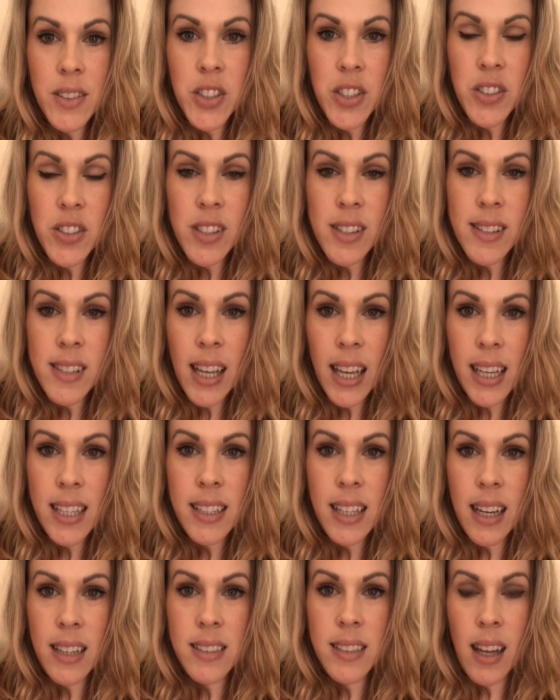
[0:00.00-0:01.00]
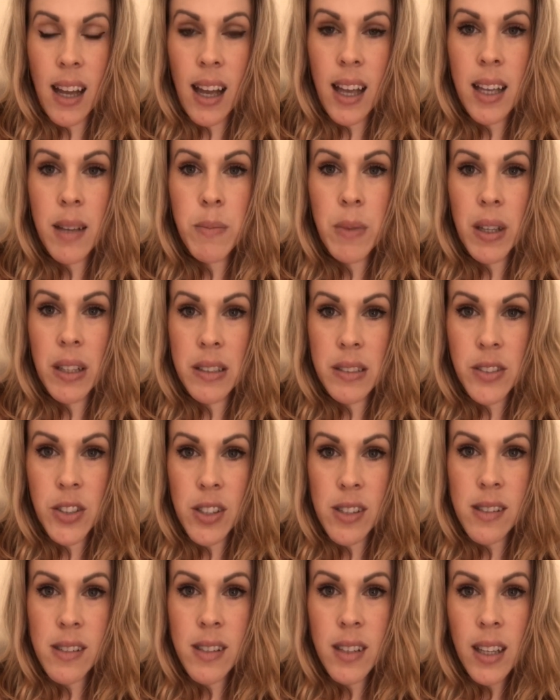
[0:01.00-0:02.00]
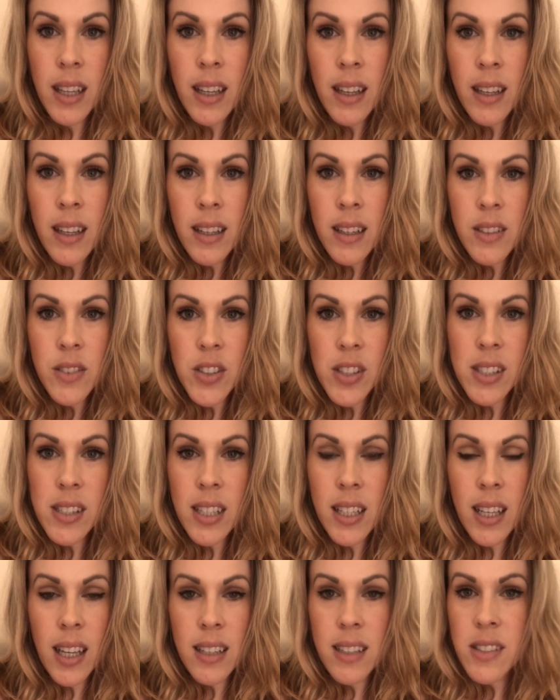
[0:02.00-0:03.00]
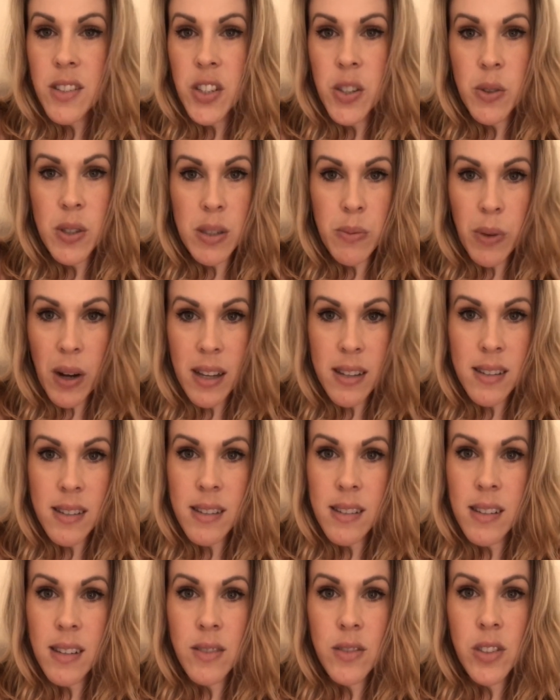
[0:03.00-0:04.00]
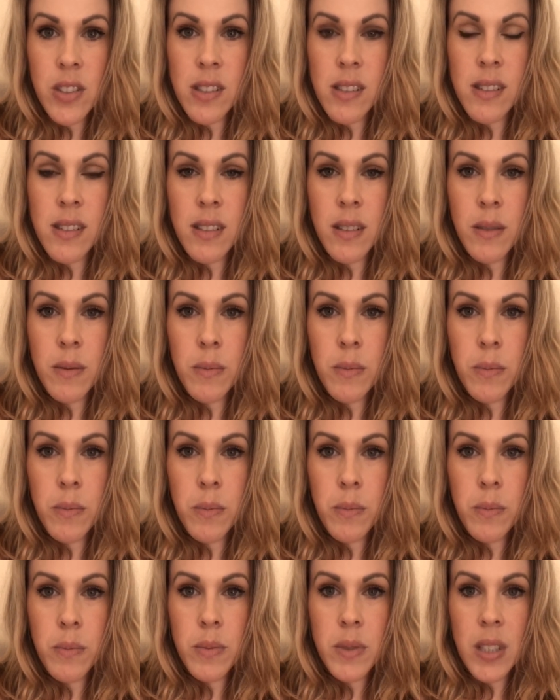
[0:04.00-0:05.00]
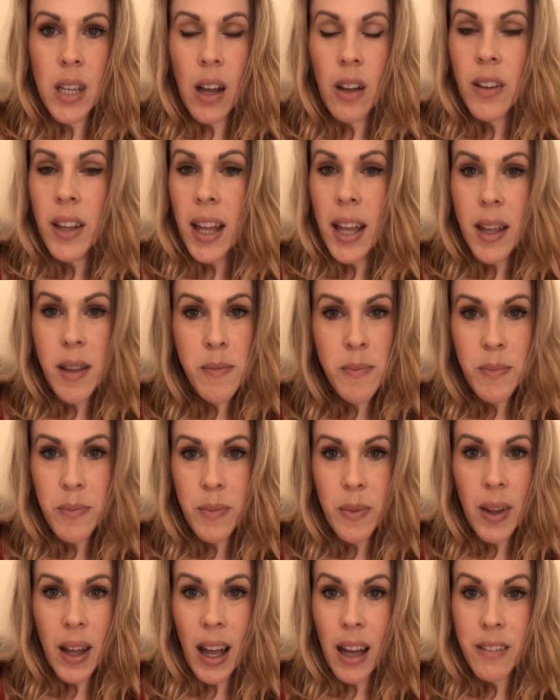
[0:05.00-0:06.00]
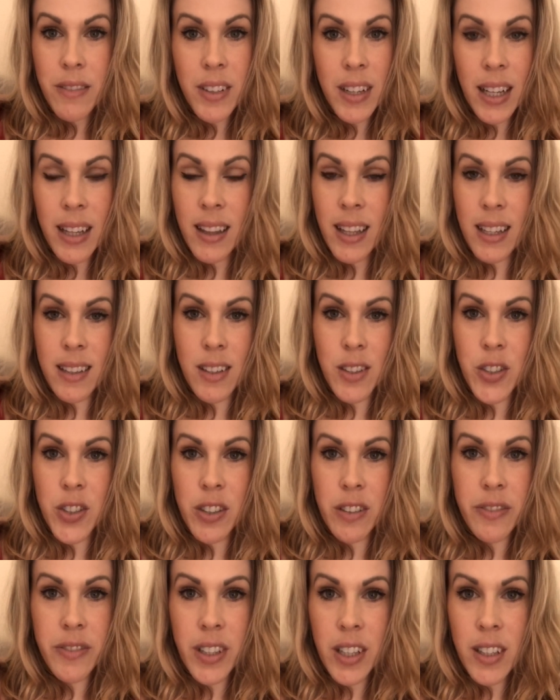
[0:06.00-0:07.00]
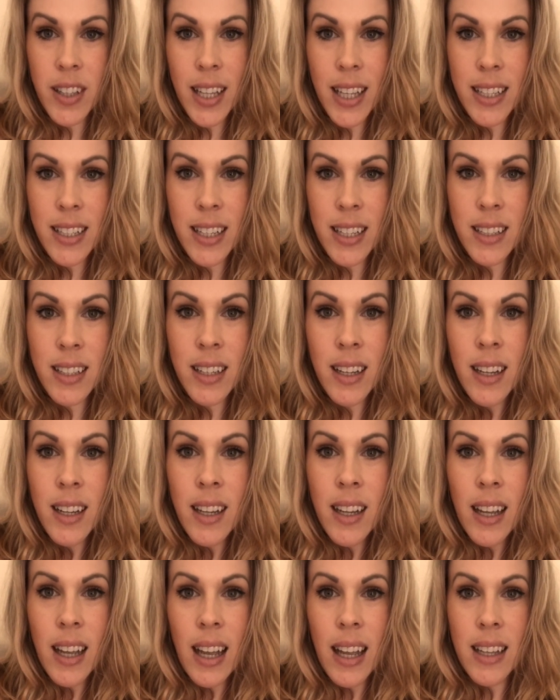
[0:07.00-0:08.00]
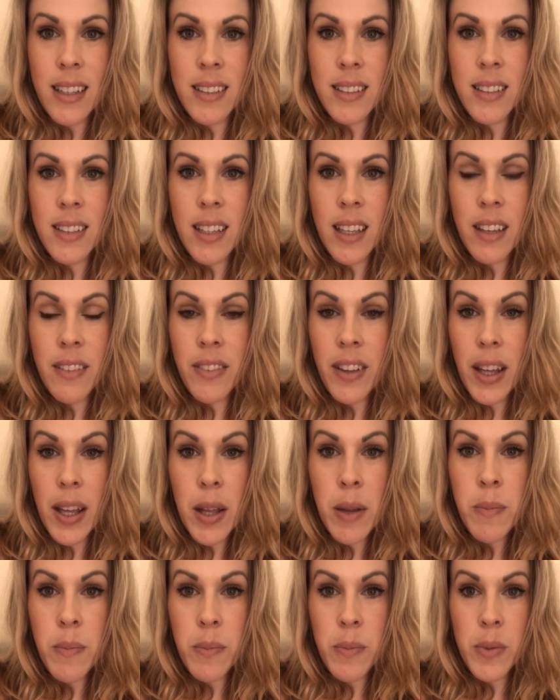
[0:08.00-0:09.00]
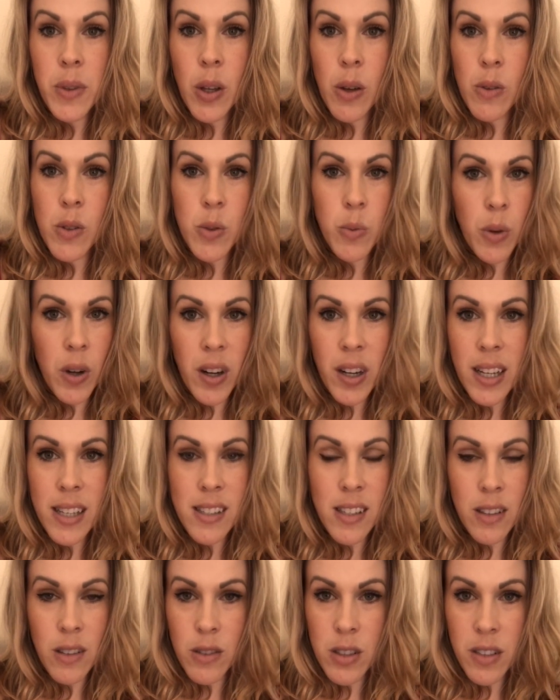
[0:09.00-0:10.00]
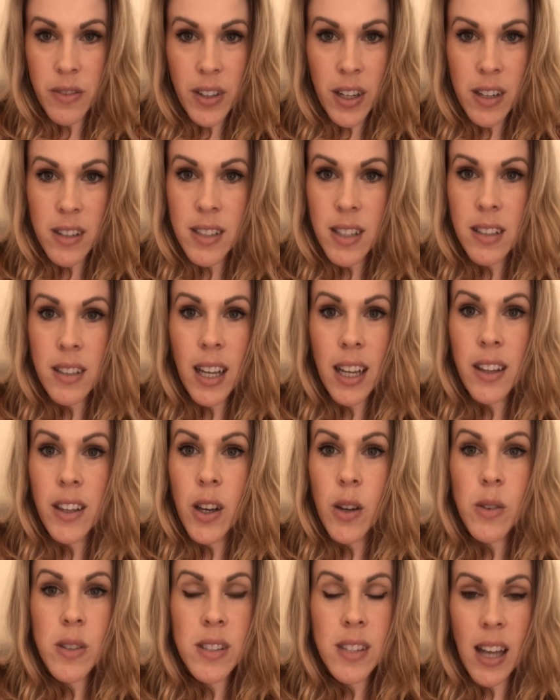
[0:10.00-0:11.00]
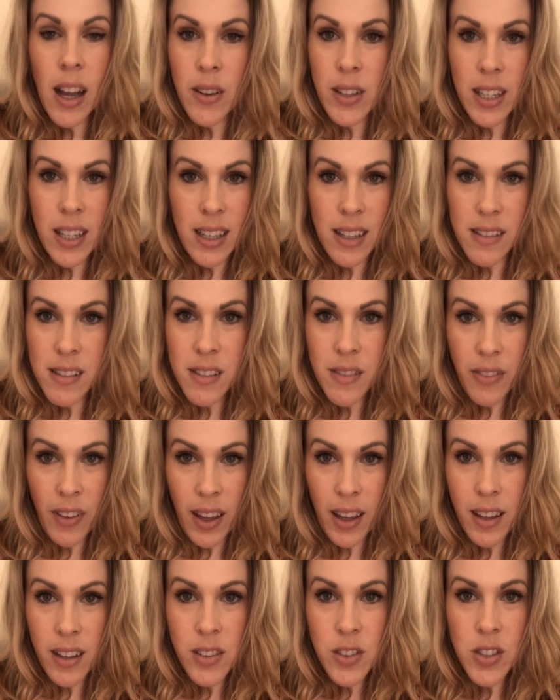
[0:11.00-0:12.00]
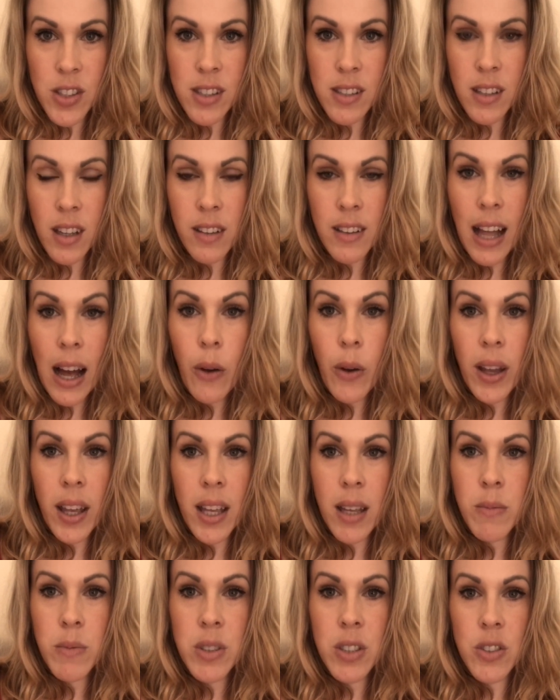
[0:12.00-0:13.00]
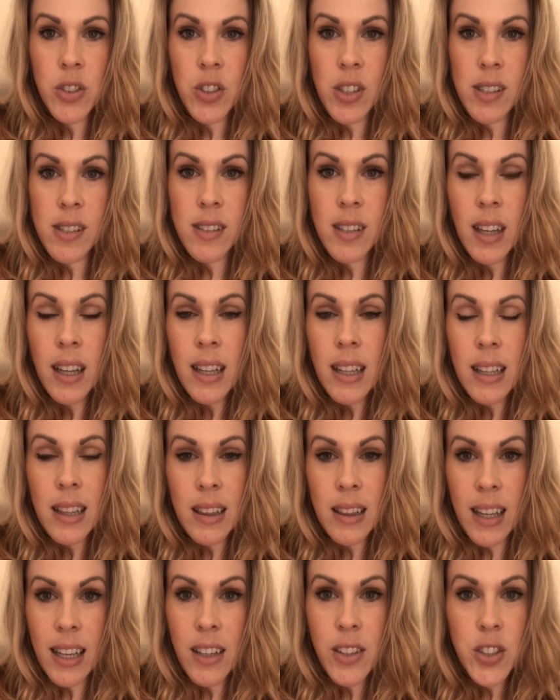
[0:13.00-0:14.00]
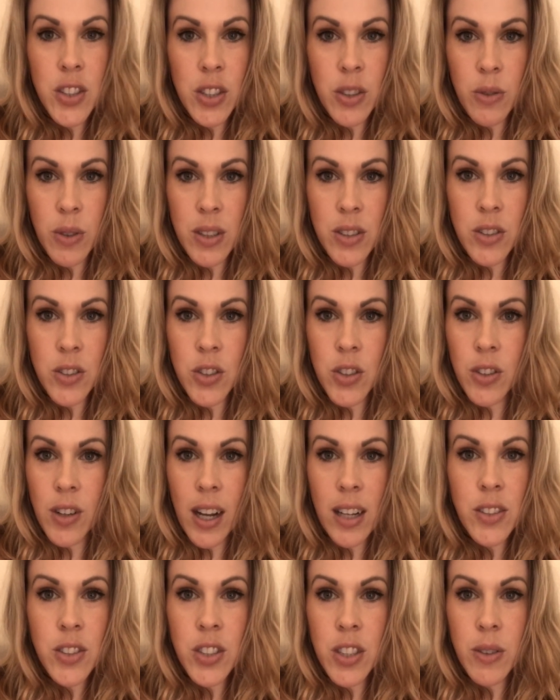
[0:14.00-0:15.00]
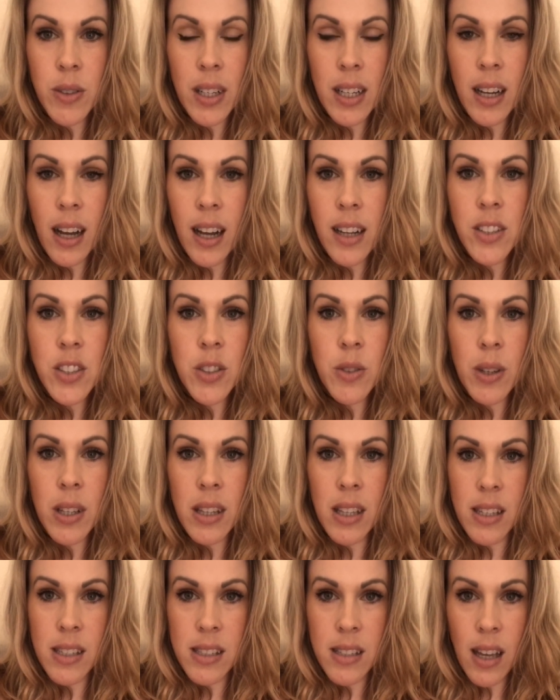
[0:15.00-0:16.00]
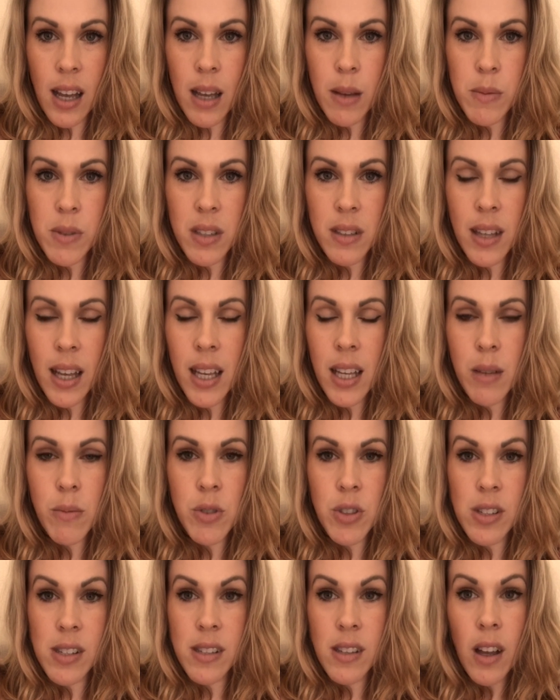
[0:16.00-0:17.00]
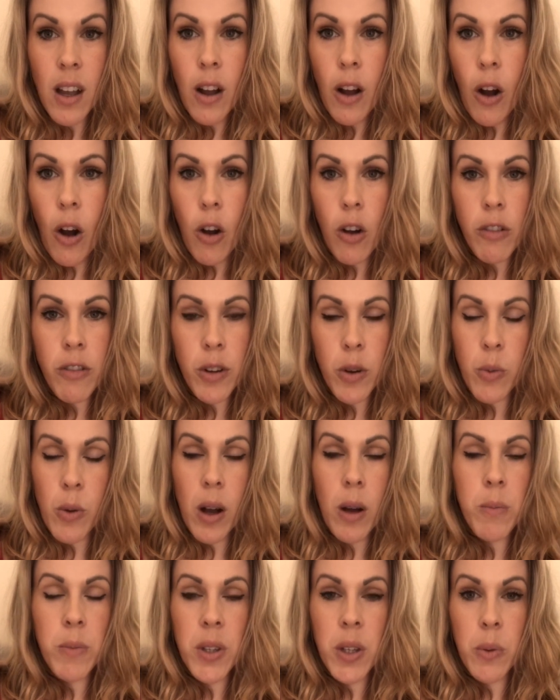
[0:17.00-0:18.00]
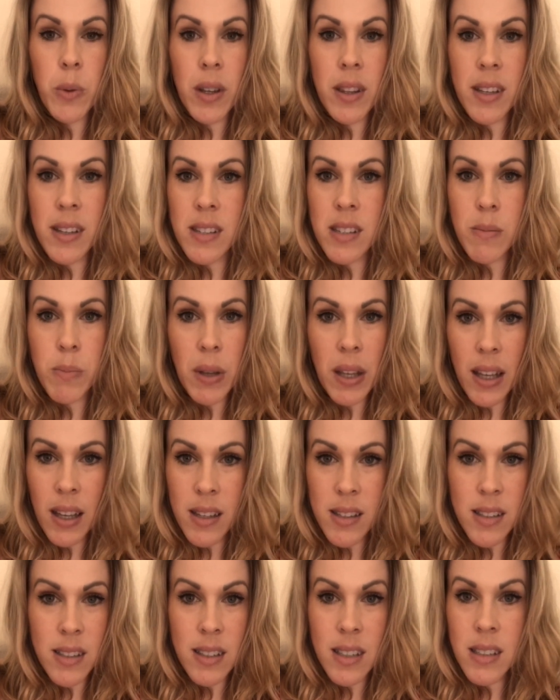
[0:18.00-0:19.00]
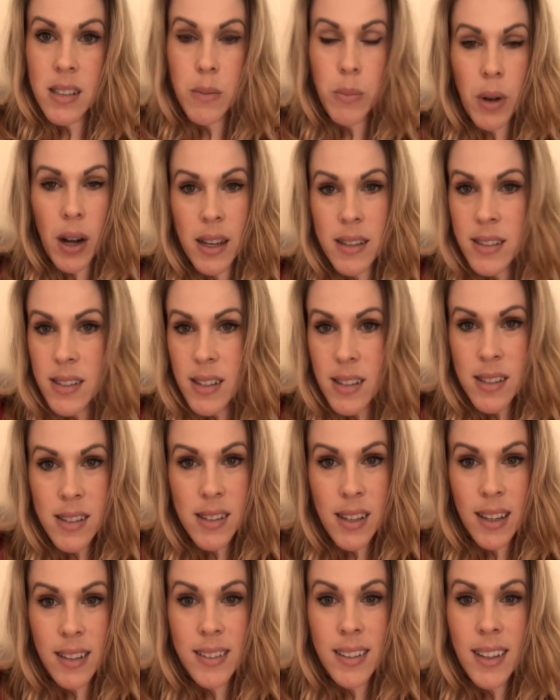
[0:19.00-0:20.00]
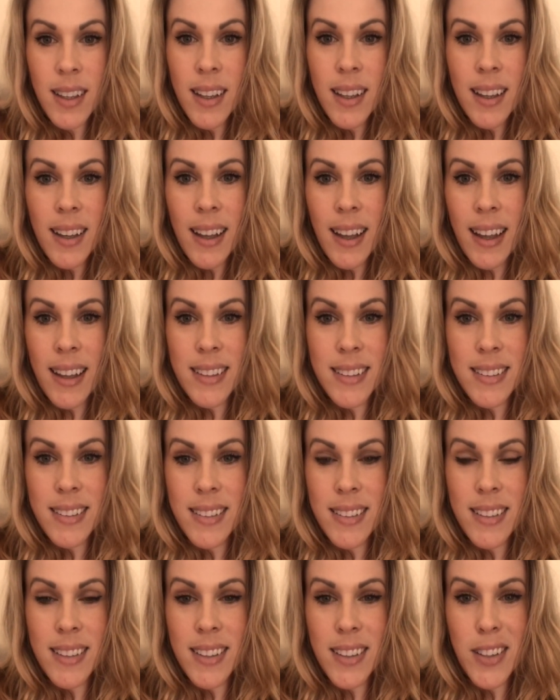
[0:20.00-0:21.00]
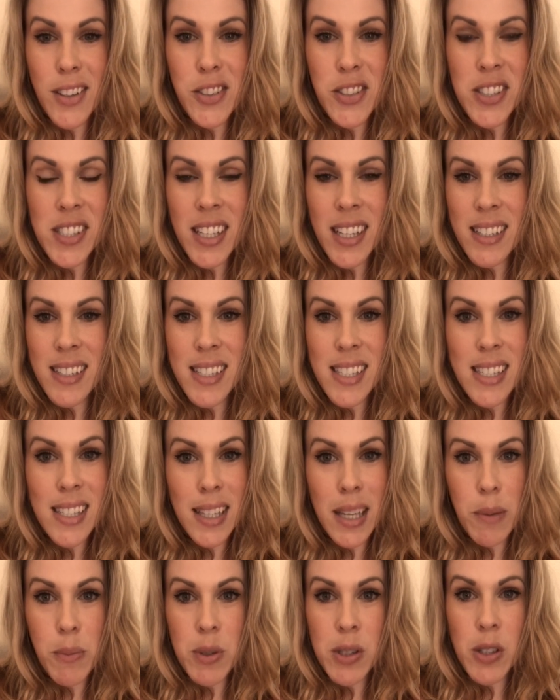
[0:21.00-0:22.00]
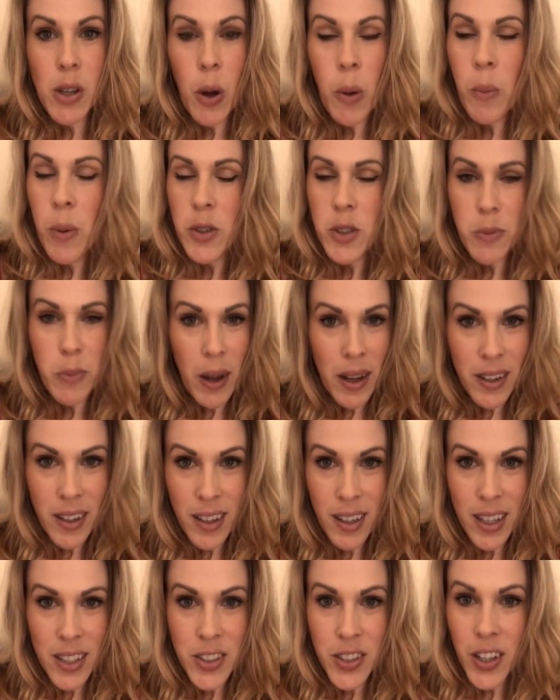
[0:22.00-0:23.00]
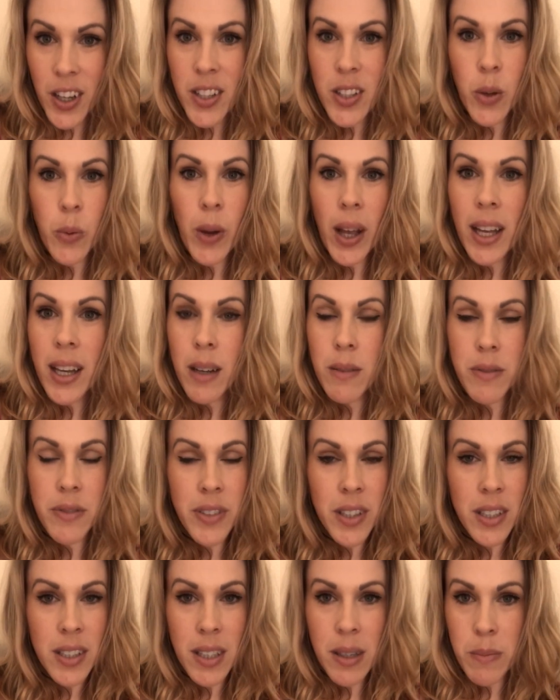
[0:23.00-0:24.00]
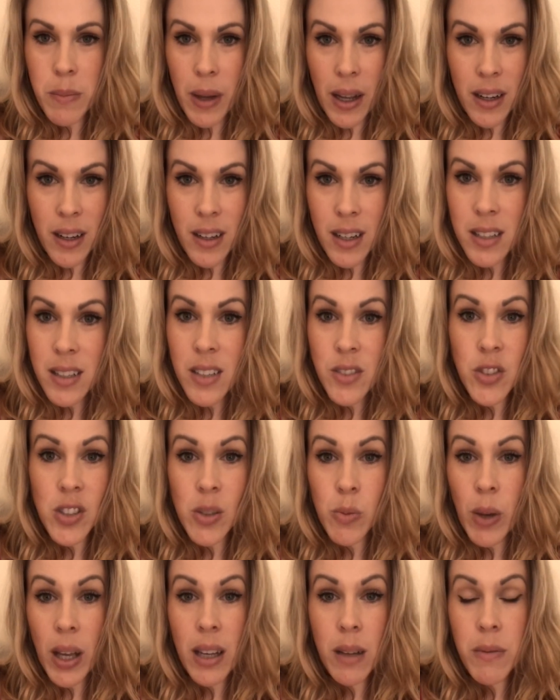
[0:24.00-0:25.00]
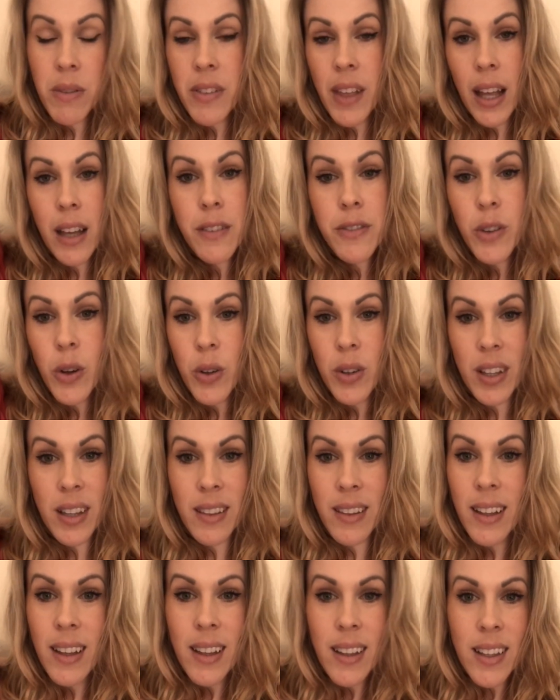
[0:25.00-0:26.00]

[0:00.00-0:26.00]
to just take that time and just to get into his presence and just tell him everything that you're feeling, and give him those worries and those fears and lay those down at his feet, and just allow him to just lead you and direct you and guide you in these times, and let him just overwhelm you with his peace and his presence, and you're just gonna sleep so much better, and you're gonna wake up feeling better, and then just wake up thankful and